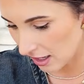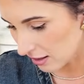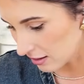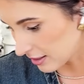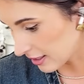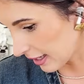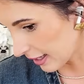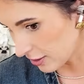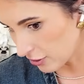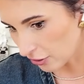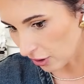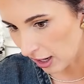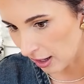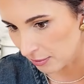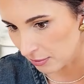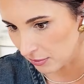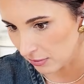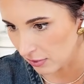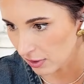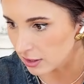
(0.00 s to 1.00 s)
did I
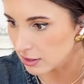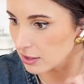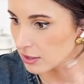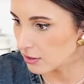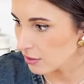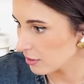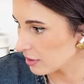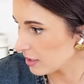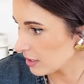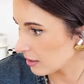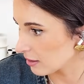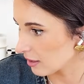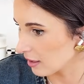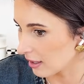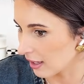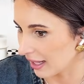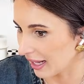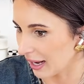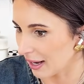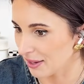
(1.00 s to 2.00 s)
drop, do you see?
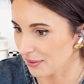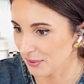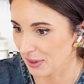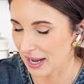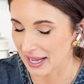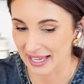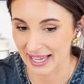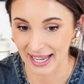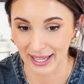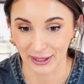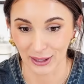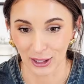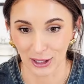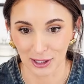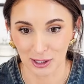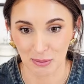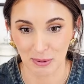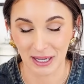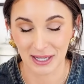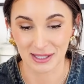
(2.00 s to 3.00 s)
I can't
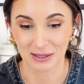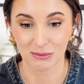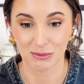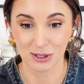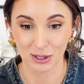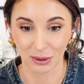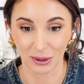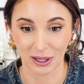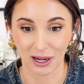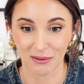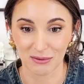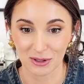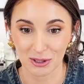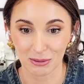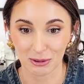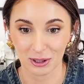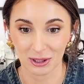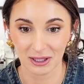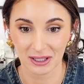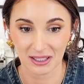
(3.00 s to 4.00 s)
look because I'm so
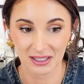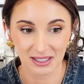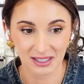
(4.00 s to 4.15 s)
uncomfortable.